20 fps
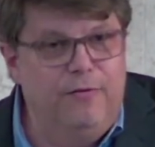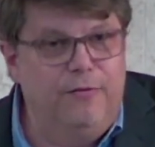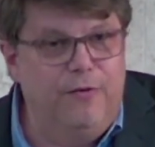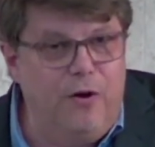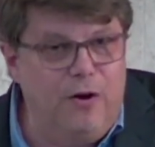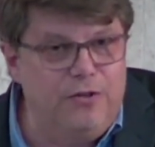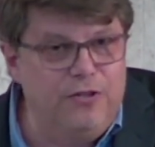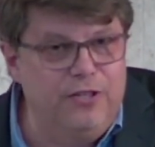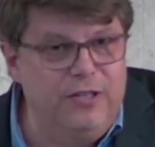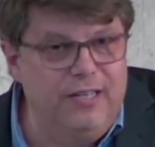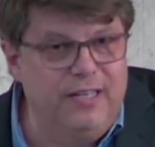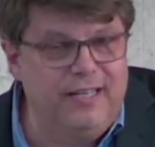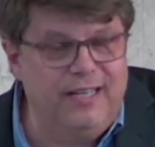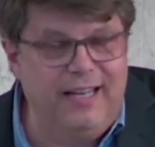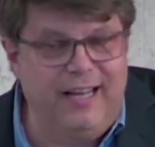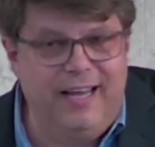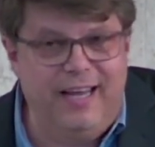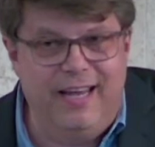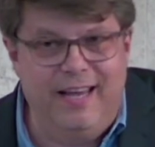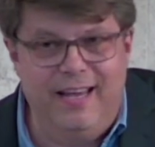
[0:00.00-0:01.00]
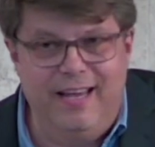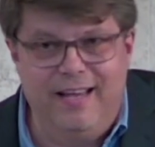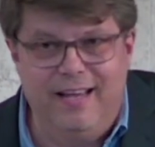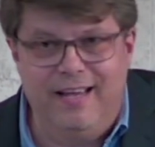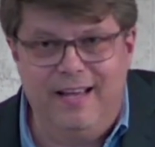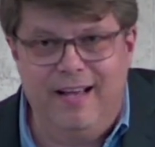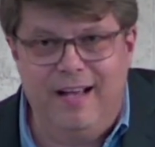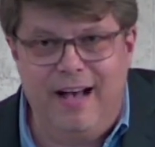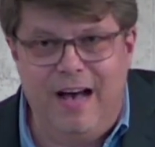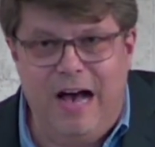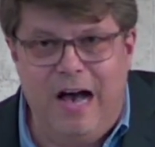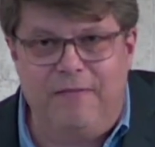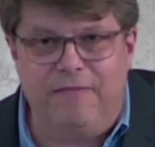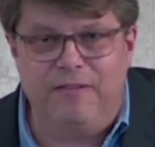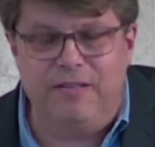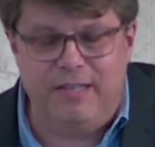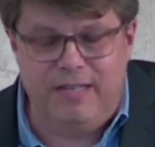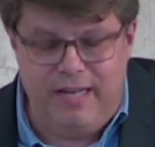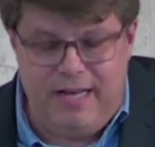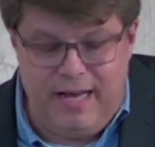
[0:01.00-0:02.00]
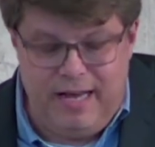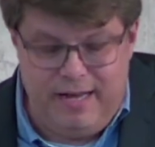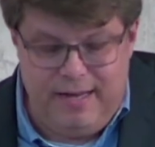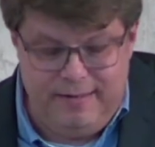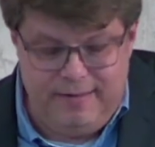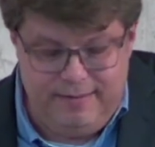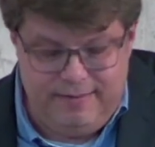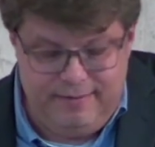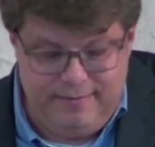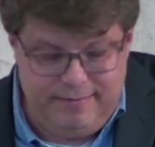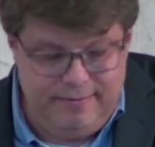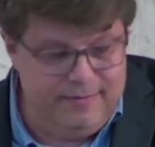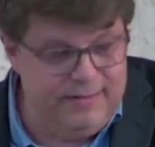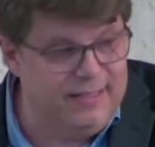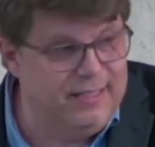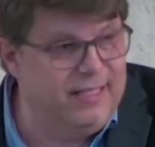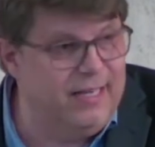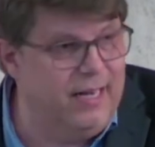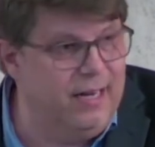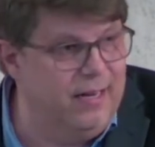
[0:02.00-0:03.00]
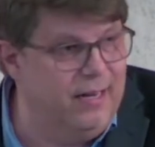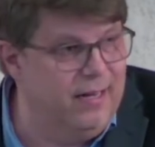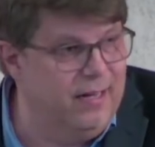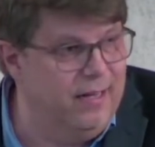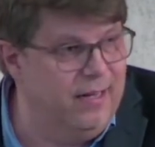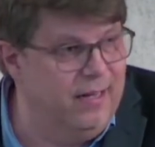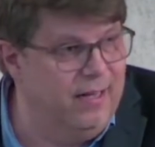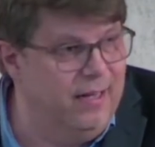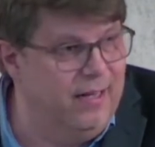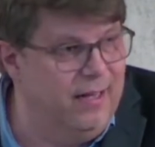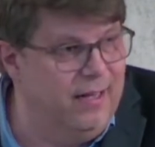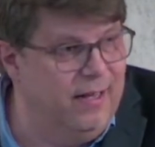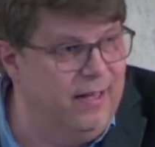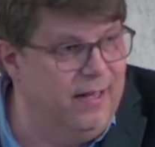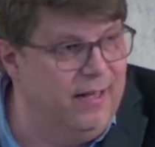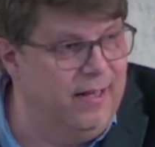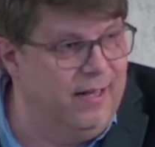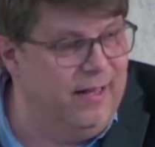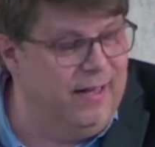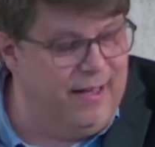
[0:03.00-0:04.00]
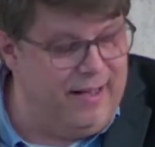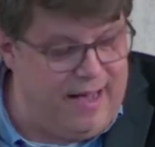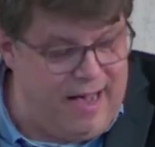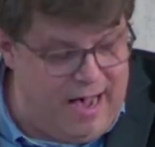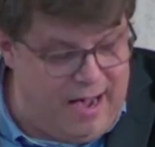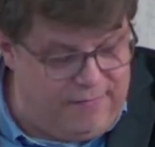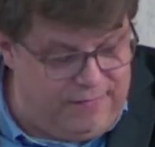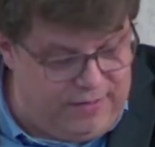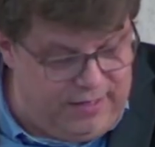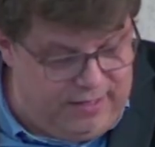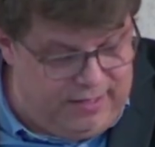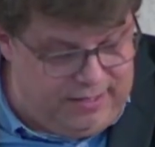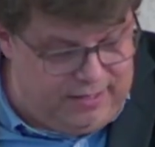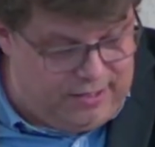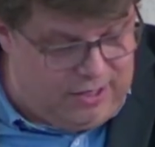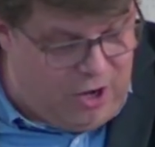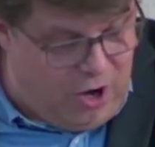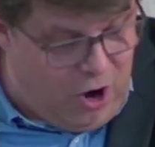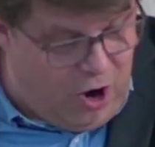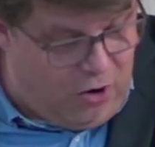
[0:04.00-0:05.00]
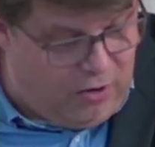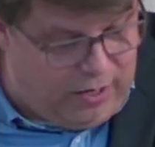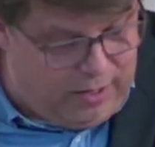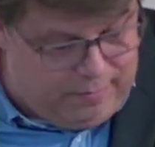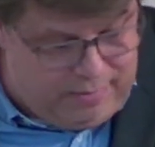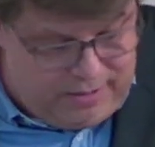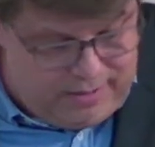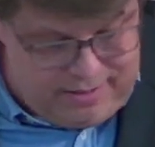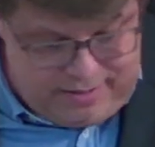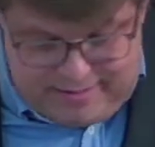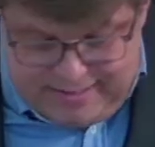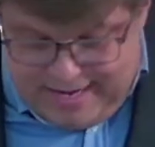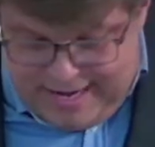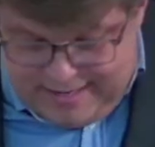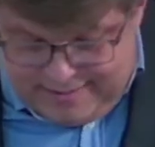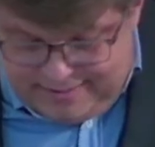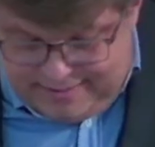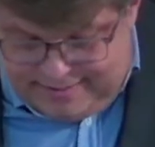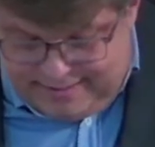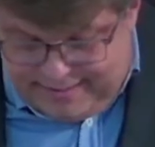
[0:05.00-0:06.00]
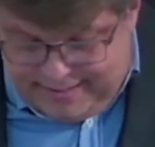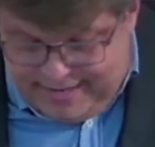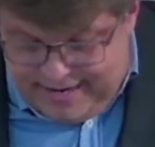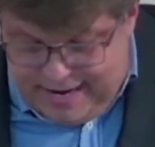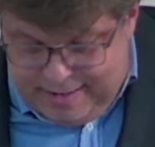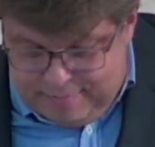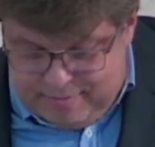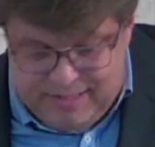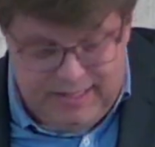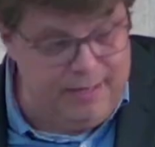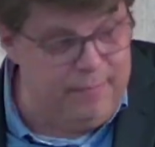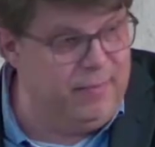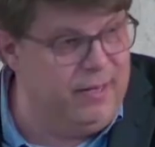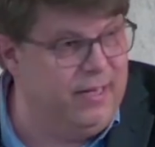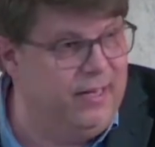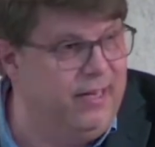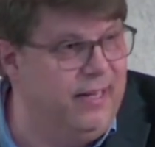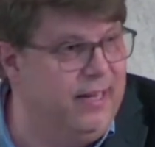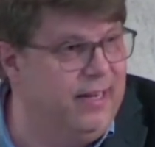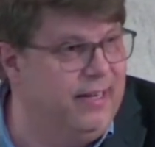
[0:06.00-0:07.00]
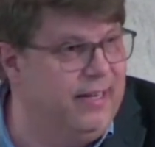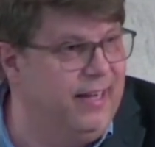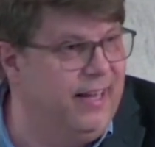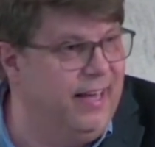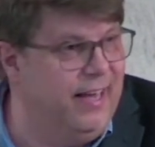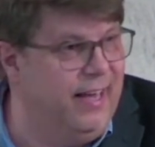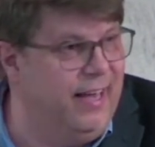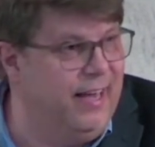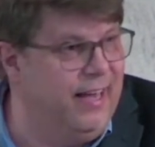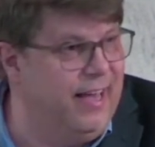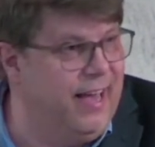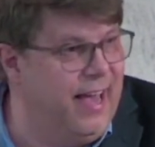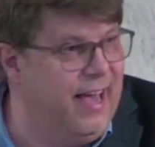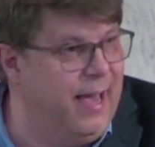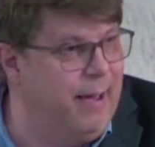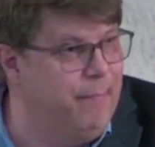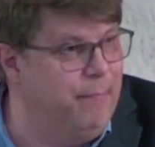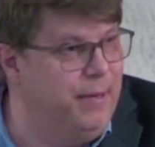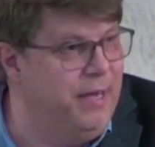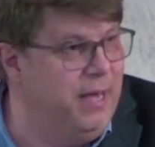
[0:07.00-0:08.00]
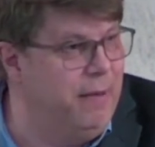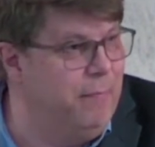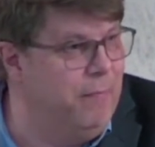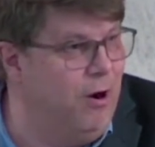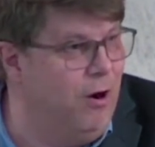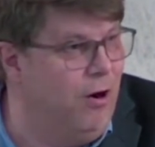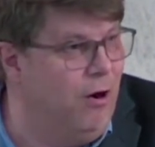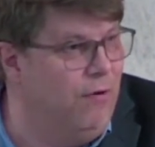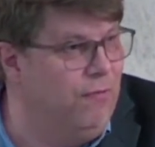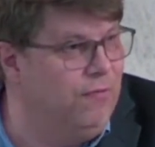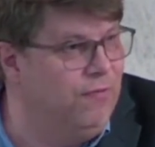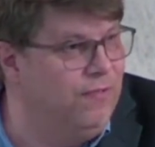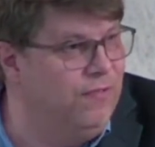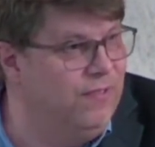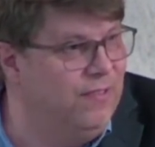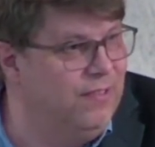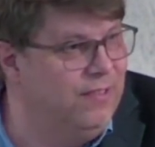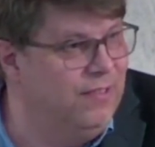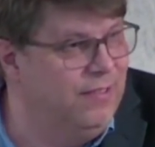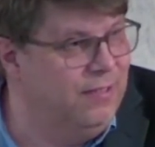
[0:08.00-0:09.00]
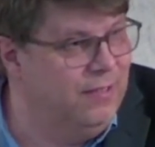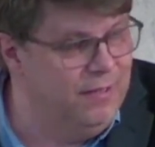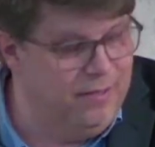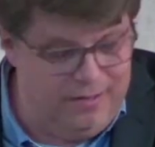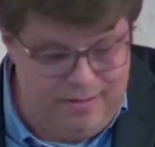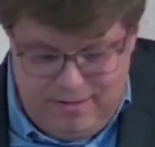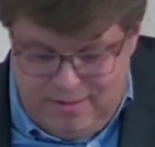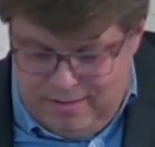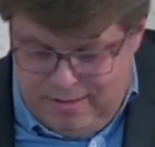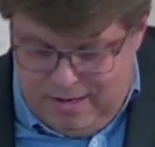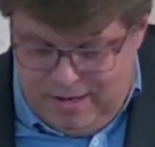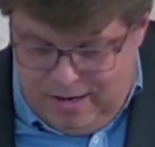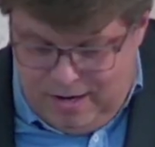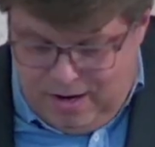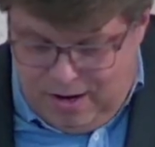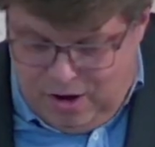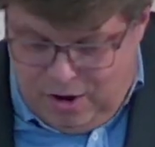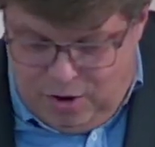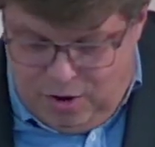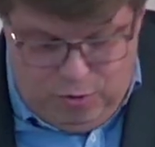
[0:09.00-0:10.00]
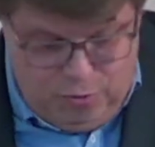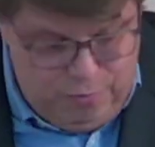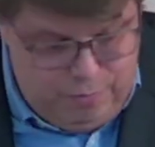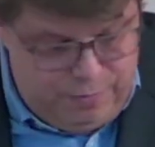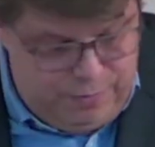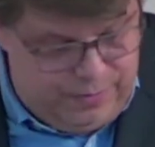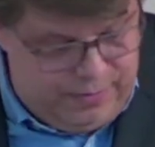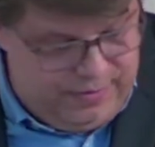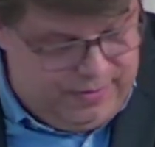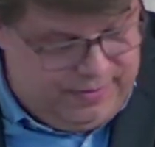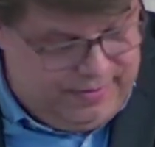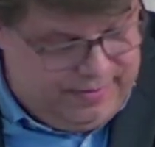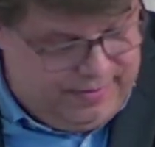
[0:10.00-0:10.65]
Fortunately, after the sin, after this horrible disaster, comes immediately a beam of hope.